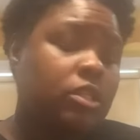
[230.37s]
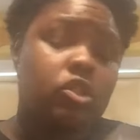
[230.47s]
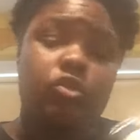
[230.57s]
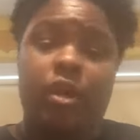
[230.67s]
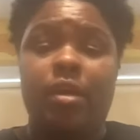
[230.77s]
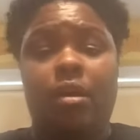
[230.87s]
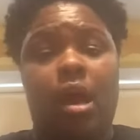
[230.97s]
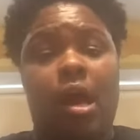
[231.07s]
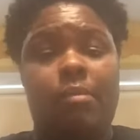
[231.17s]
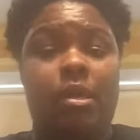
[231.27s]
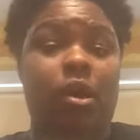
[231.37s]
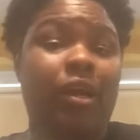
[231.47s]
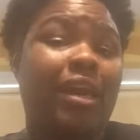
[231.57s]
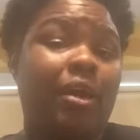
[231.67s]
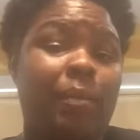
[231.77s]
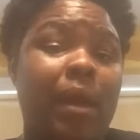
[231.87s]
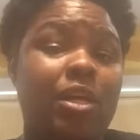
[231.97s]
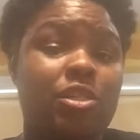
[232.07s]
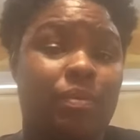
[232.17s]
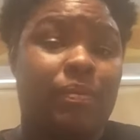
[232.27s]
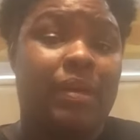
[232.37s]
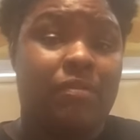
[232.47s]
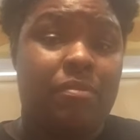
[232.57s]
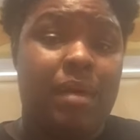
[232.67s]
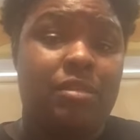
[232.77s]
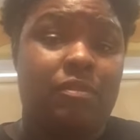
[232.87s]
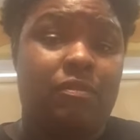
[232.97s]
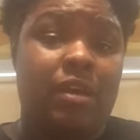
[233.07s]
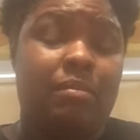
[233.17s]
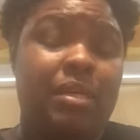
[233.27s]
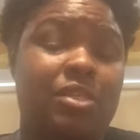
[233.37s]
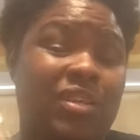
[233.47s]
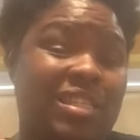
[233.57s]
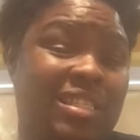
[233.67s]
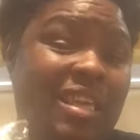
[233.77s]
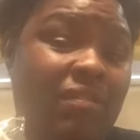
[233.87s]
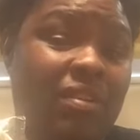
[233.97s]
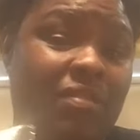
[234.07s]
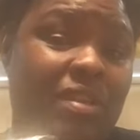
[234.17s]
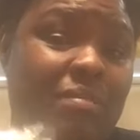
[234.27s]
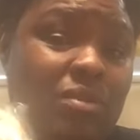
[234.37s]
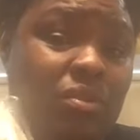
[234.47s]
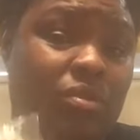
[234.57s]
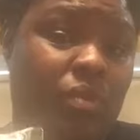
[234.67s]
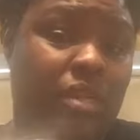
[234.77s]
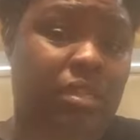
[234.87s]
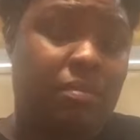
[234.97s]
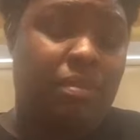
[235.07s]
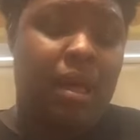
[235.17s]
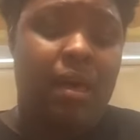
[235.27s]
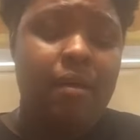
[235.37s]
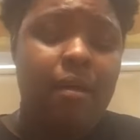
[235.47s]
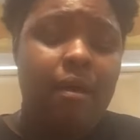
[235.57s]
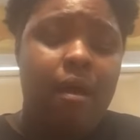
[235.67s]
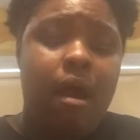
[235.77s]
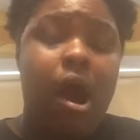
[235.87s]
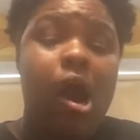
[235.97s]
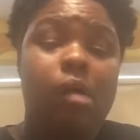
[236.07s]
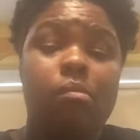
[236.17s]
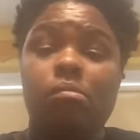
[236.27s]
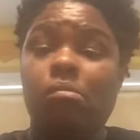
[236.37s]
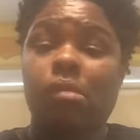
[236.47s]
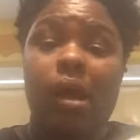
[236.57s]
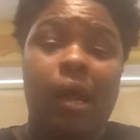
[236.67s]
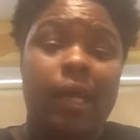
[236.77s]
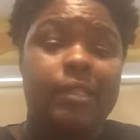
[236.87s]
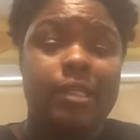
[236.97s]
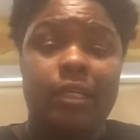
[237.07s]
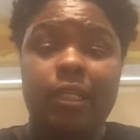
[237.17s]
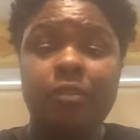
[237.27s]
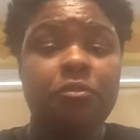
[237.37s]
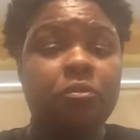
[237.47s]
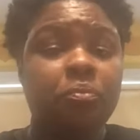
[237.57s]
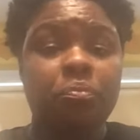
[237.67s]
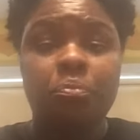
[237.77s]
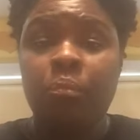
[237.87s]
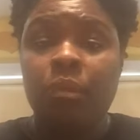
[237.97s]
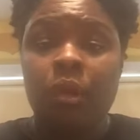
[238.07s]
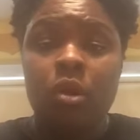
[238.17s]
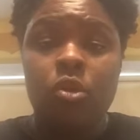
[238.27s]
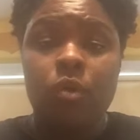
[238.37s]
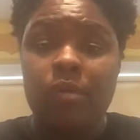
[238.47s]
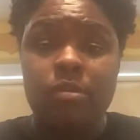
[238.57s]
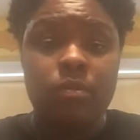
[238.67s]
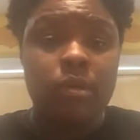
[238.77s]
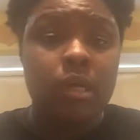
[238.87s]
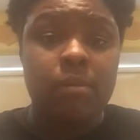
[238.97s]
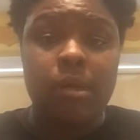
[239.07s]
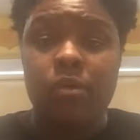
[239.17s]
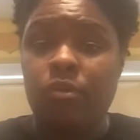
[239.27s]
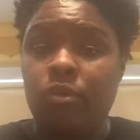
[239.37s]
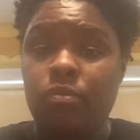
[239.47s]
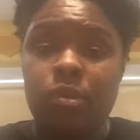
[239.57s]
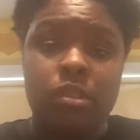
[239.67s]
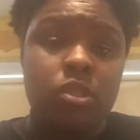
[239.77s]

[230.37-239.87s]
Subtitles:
is great. In our care package, when we give them out to families, you get 7 of them, so it's a week's supply. Ideally, you have someone coming over and wants to